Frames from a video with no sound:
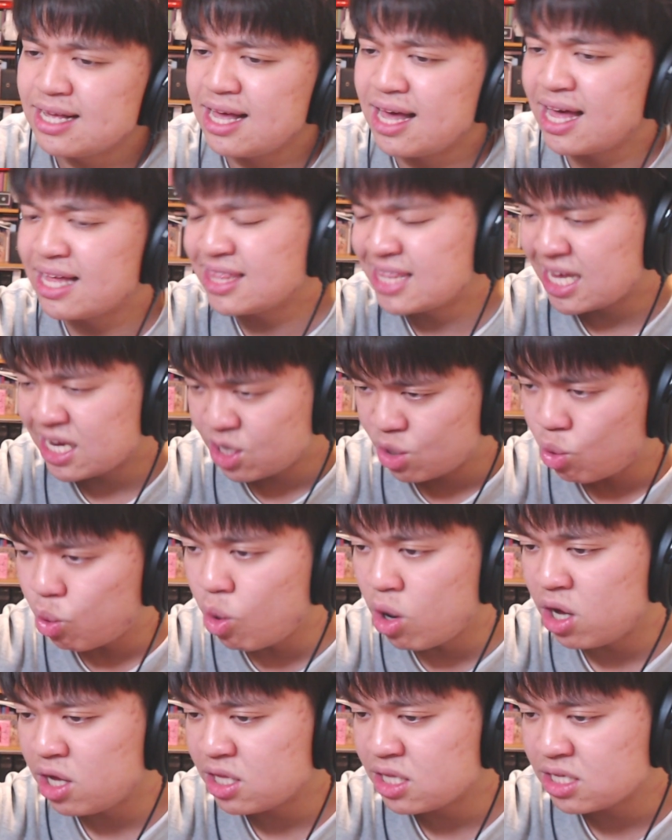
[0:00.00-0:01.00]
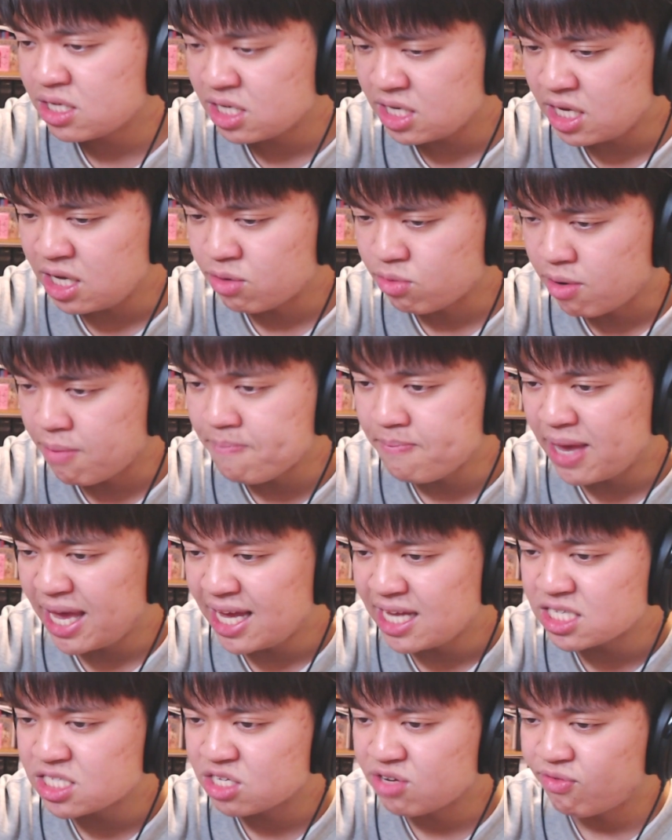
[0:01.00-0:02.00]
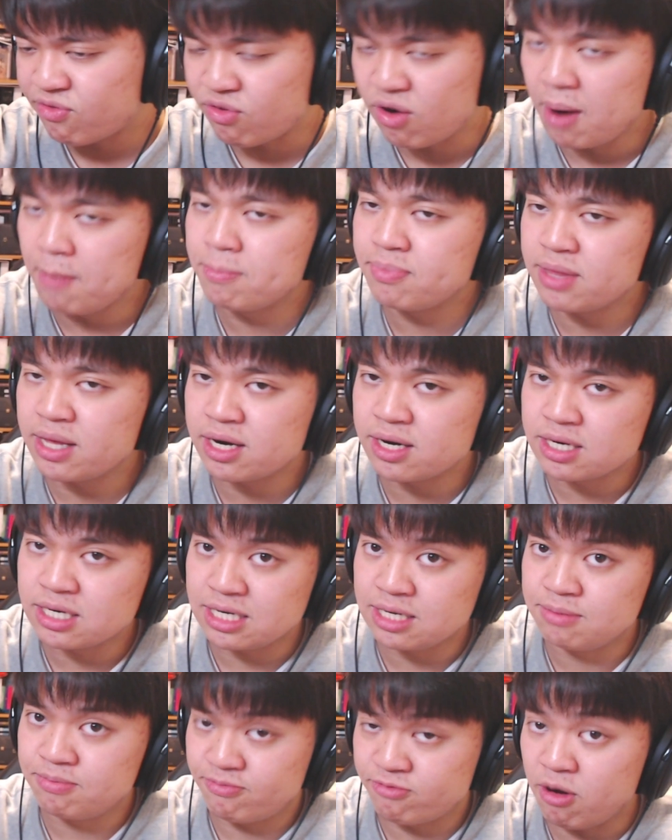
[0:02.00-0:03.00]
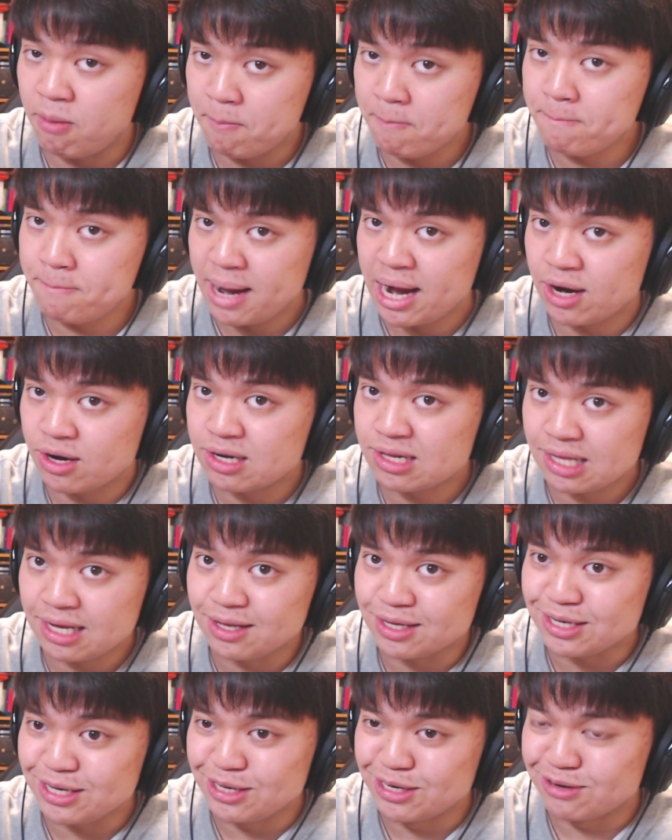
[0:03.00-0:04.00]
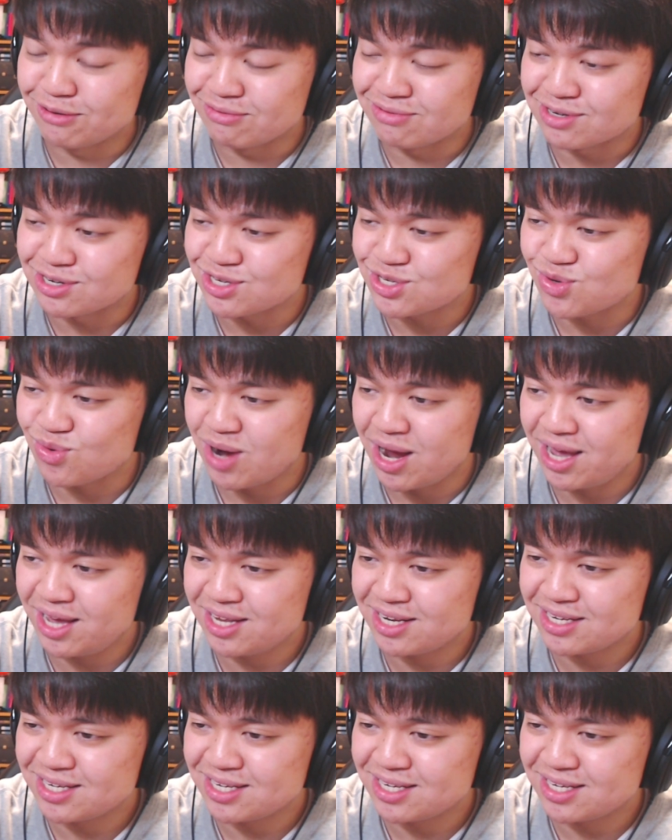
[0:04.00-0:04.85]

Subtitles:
And that quality remains from Parallel Universe, right?